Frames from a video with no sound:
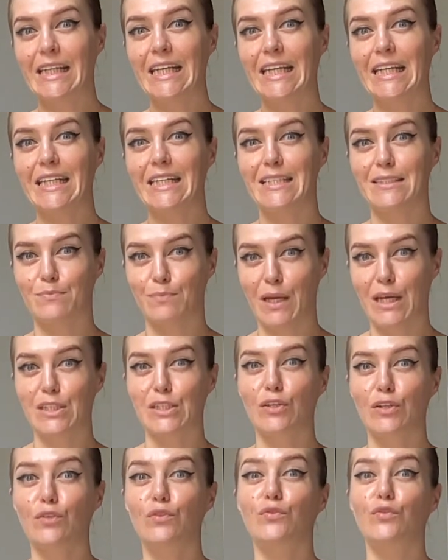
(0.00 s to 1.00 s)
it is
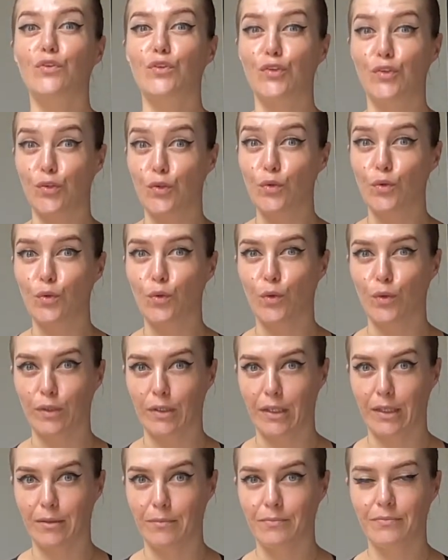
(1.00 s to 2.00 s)
matter for you
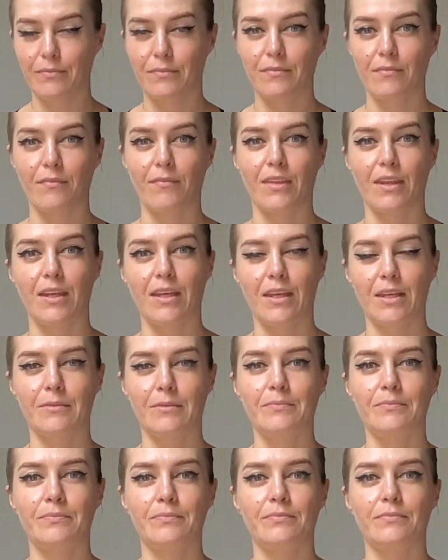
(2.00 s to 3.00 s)
only.
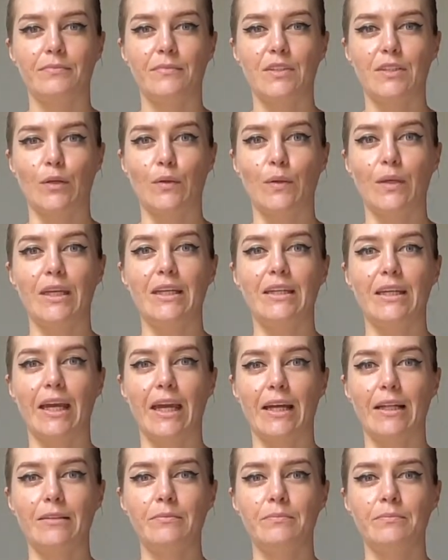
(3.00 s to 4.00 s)
So
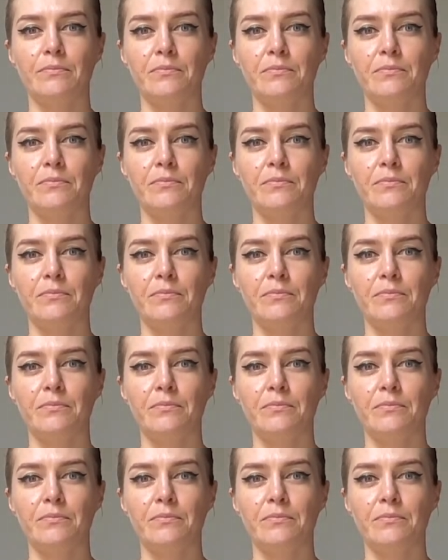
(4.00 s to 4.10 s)
inhale,